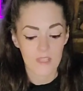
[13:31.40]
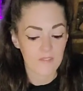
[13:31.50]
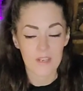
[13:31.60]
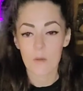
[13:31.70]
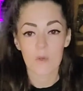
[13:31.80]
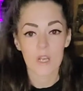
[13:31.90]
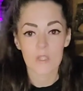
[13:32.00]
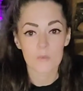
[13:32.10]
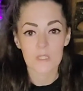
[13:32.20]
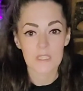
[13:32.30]
I forgot what
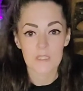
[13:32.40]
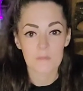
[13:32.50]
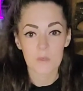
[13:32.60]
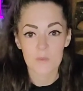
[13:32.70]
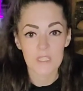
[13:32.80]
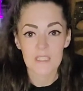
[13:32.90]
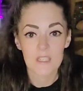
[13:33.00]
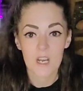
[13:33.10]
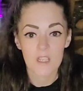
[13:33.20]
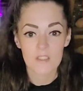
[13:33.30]
color we needed, but we needed
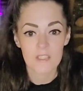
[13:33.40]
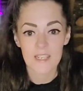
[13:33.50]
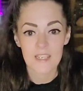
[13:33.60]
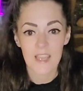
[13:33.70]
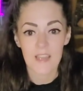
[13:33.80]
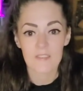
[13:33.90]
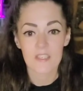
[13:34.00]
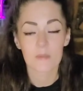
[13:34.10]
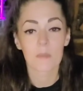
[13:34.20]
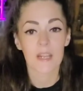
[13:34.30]
a color and I didn't have
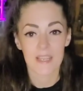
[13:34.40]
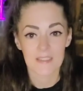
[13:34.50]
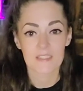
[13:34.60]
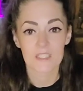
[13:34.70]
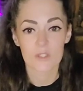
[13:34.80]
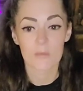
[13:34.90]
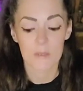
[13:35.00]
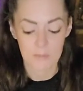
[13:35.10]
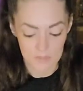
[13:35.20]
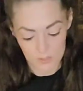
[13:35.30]
it, but I had the tissue paper.